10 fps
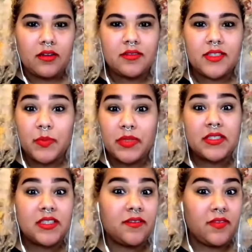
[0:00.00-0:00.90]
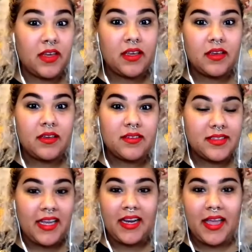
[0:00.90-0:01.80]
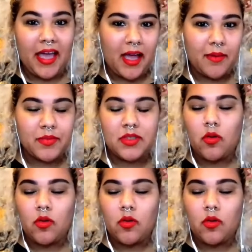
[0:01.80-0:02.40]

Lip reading: specific dating apps